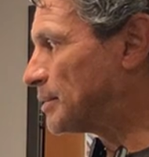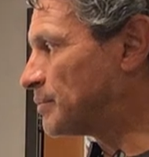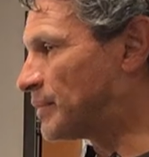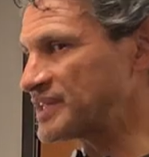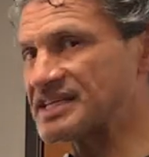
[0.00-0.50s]

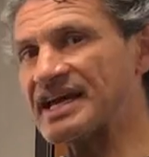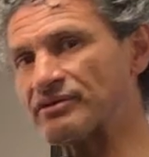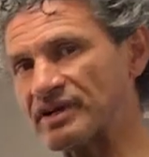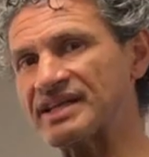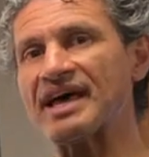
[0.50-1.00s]
But to get
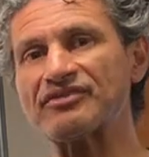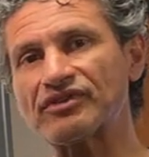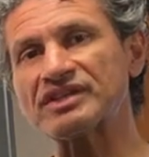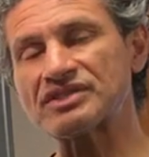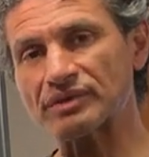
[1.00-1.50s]
rid of that
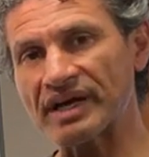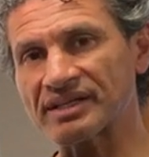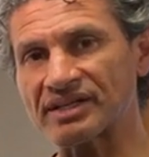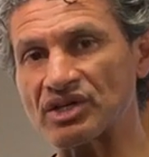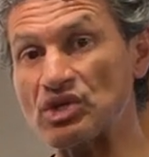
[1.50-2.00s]
front
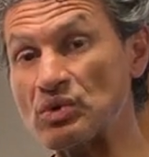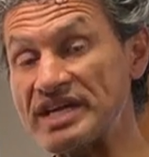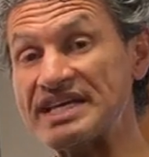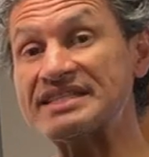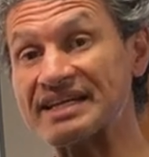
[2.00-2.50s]
derailleur, you
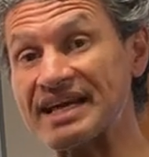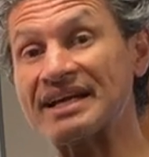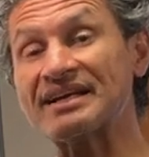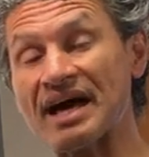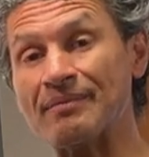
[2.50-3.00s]
need to get
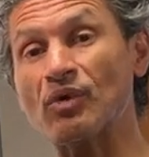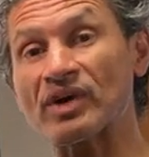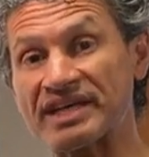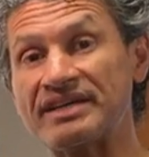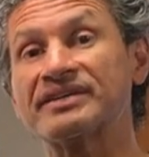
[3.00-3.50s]
a lot more
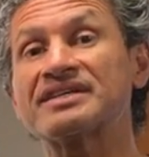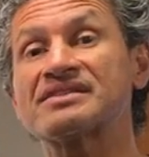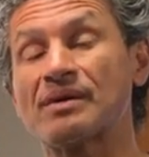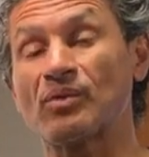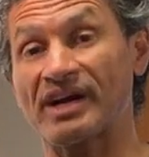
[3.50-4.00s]
gearing
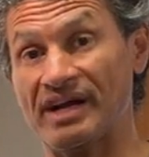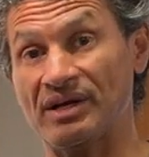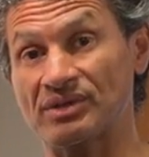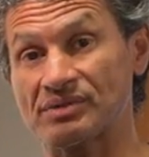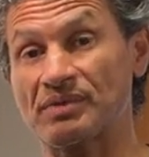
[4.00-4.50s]
somewhere
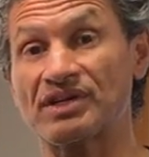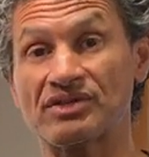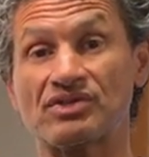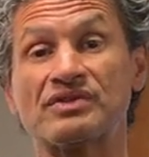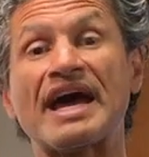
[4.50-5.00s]
else,
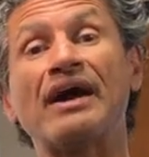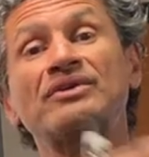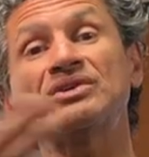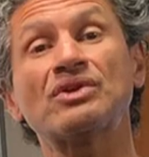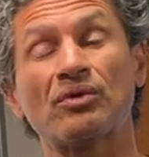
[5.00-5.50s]
because you
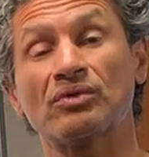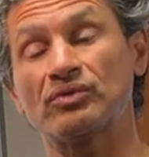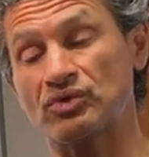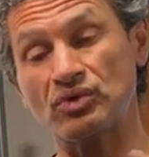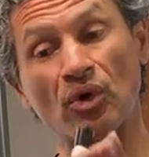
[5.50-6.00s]
no
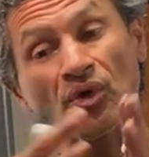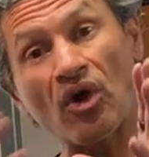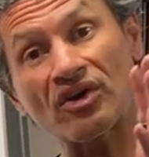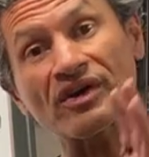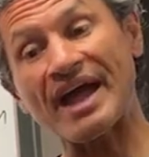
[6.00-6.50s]

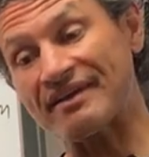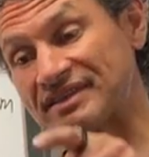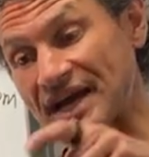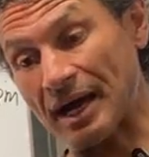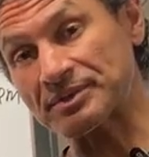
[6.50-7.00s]
longer have
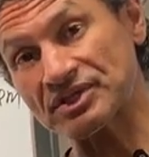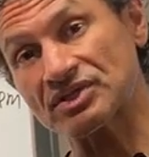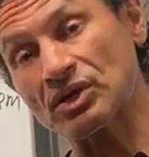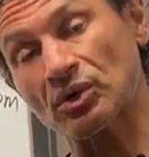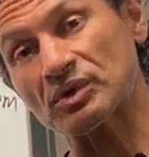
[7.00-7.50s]
the option to
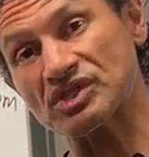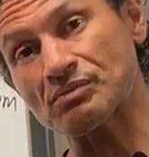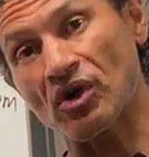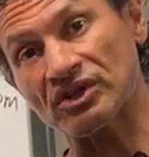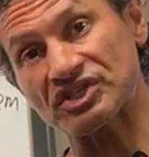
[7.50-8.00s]
go to a
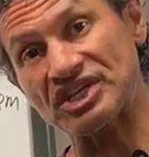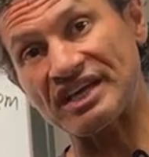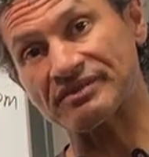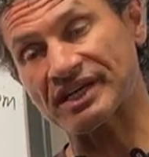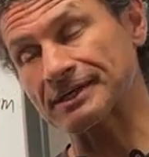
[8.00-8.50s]
smaller
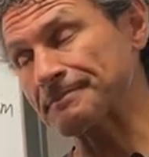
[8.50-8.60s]
chainring.